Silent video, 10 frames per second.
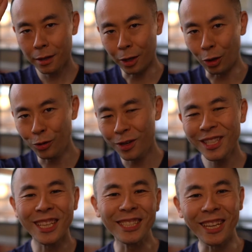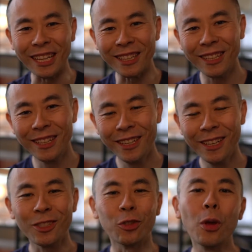Hello, Seiiti Arata.
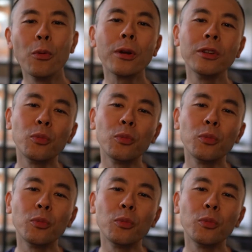Today we're going